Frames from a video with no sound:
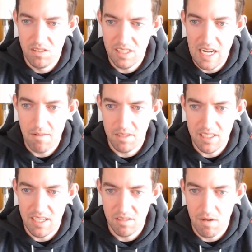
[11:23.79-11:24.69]
the Goblin
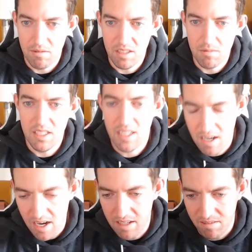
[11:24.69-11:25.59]
King is probably going to be like, all
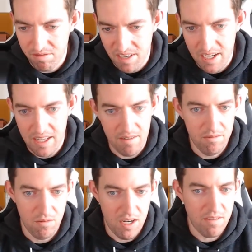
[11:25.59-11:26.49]
right, fine,
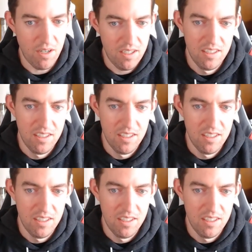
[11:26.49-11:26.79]
whatever.